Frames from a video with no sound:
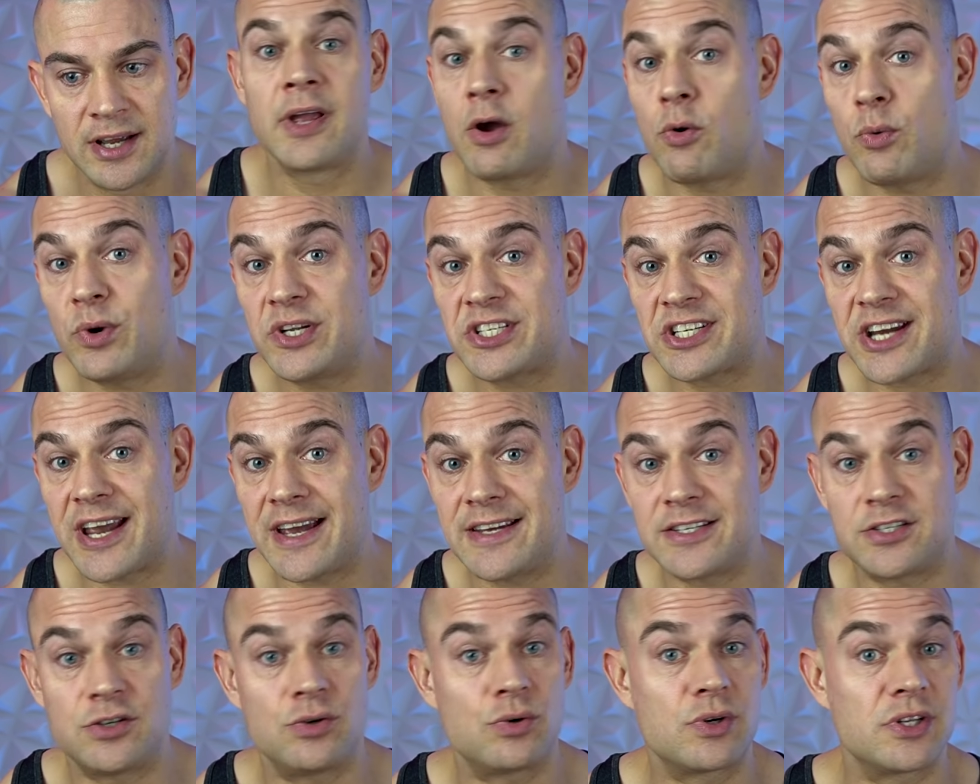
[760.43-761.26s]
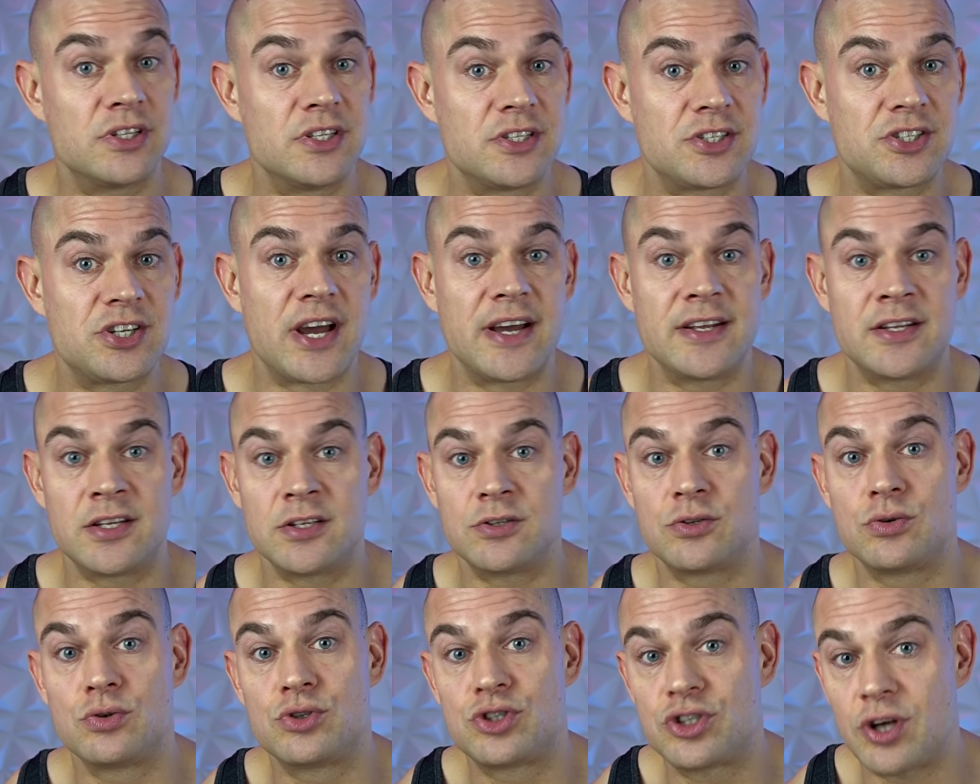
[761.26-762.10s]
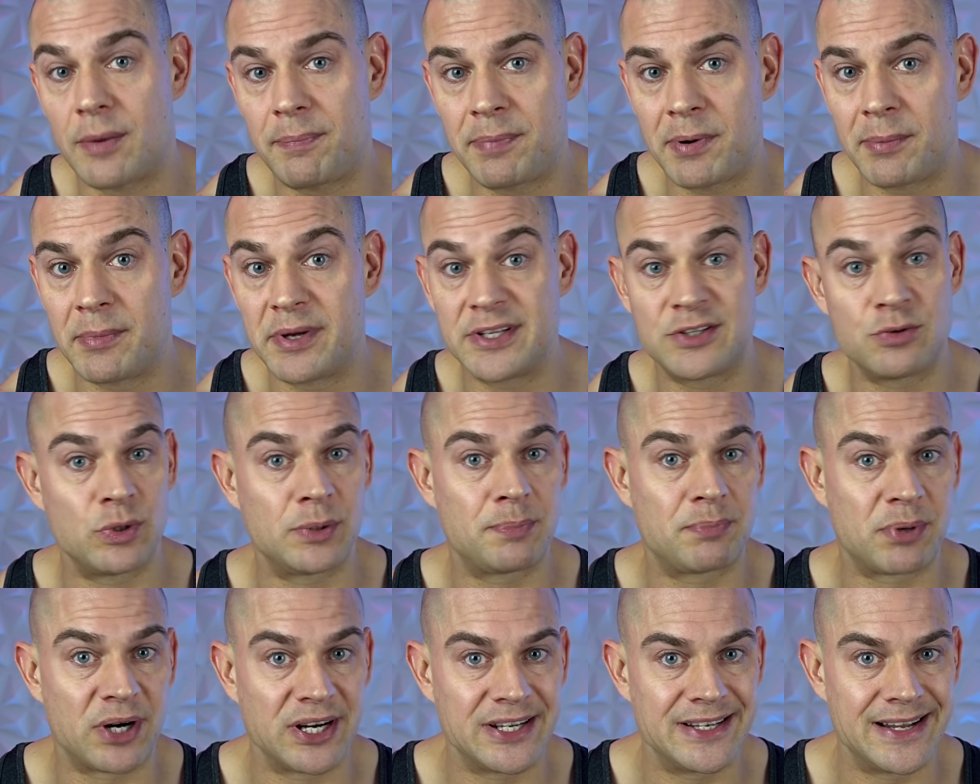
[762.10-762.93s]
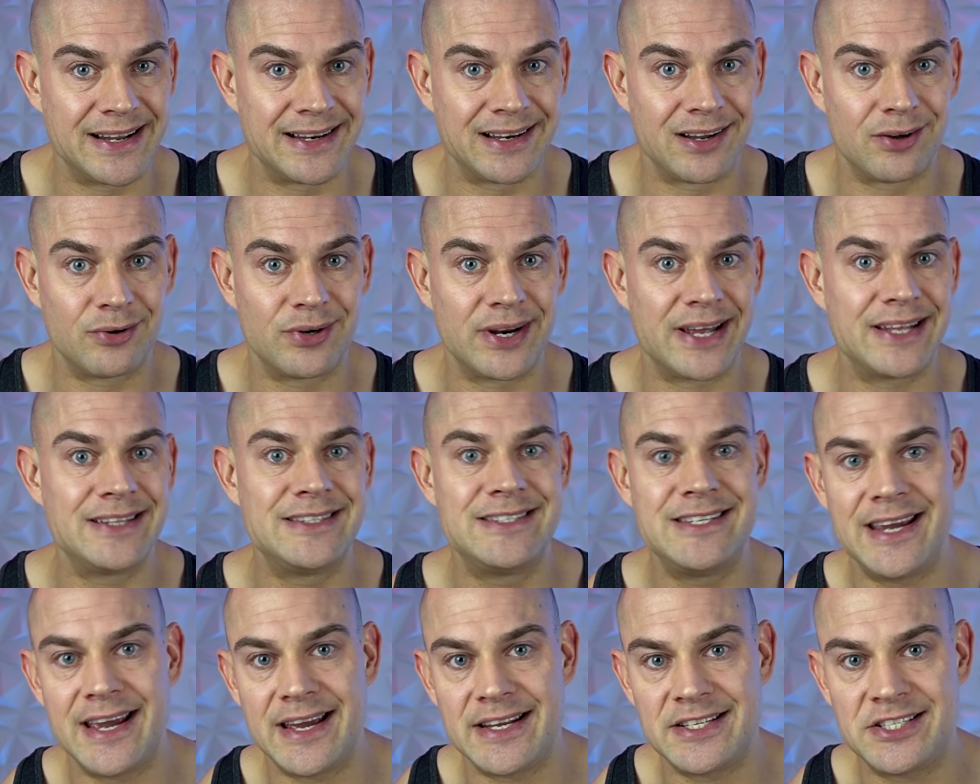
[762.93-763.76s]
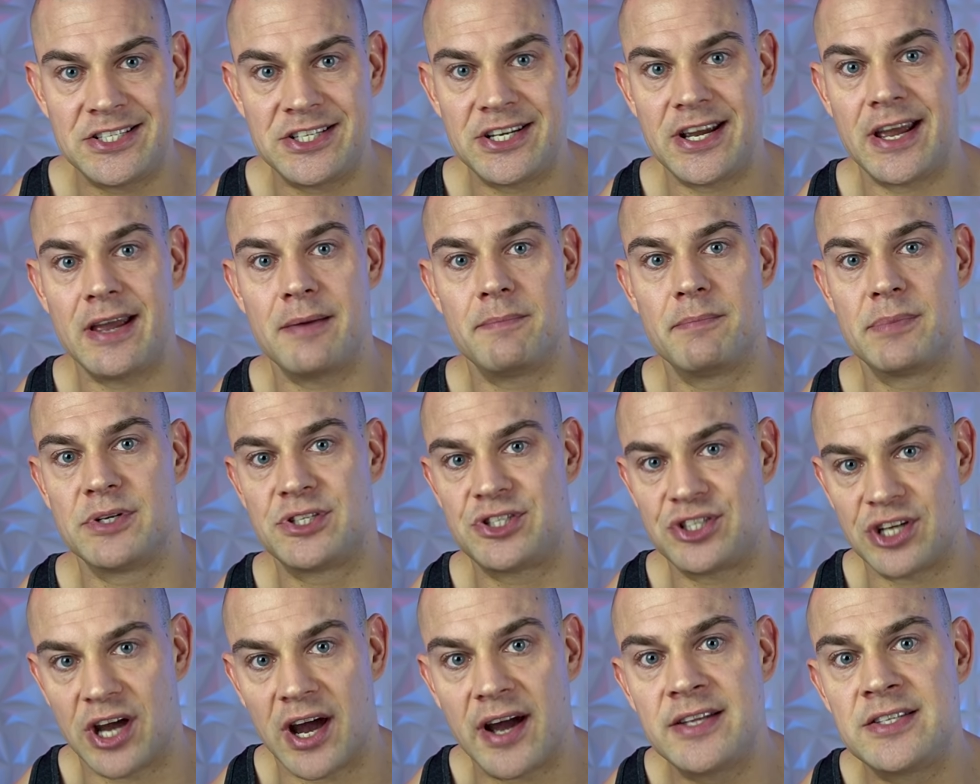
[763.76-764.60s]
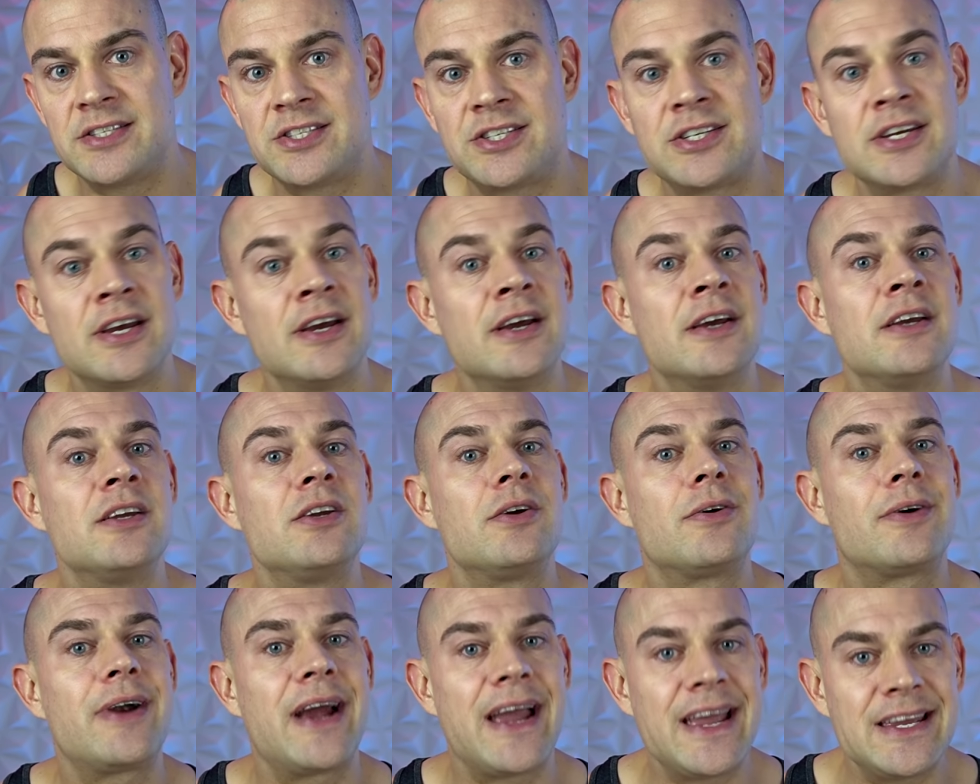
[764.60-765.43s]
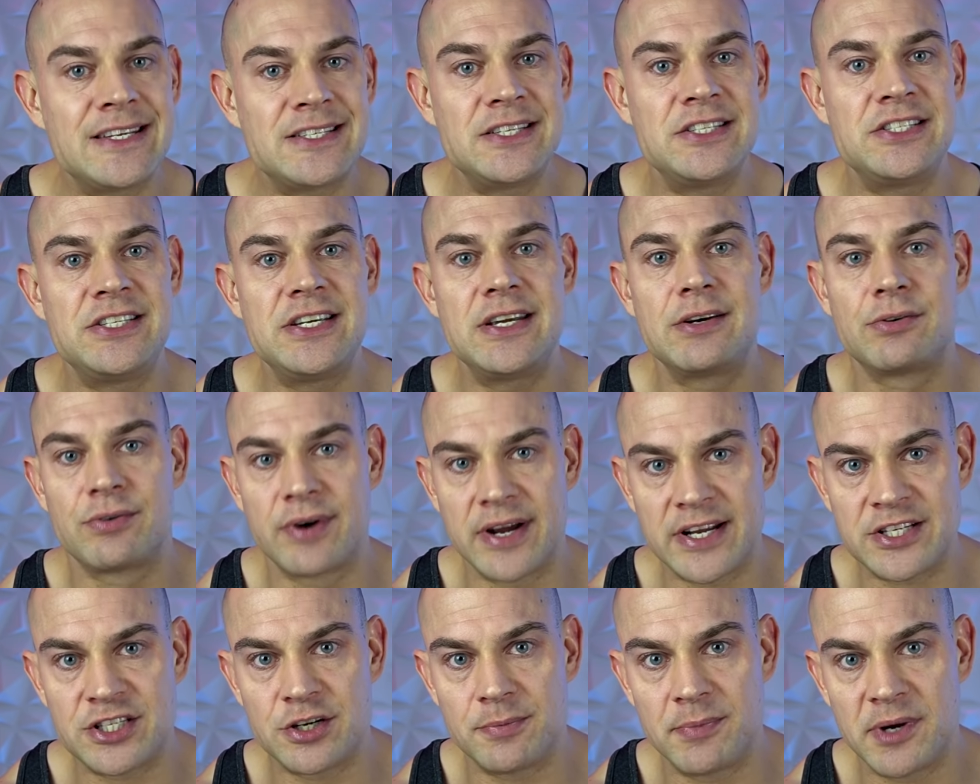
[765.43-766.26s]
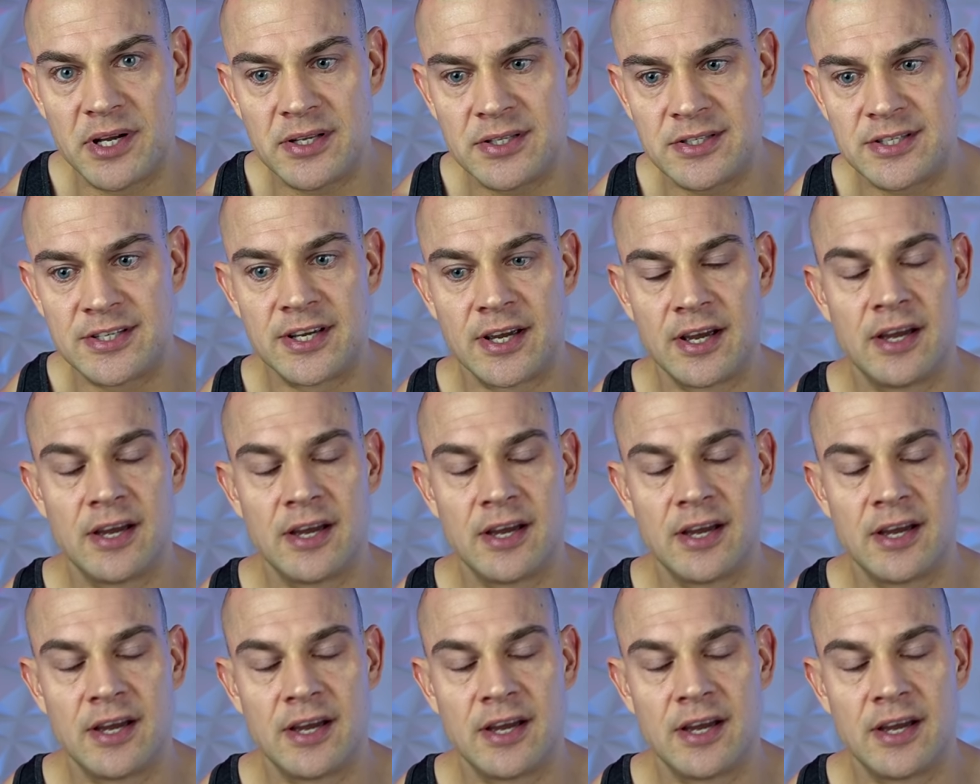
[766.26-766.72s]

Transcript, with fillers: in which case you can decide to supplement with pregnenolone and DHEA besides your ACG regimen.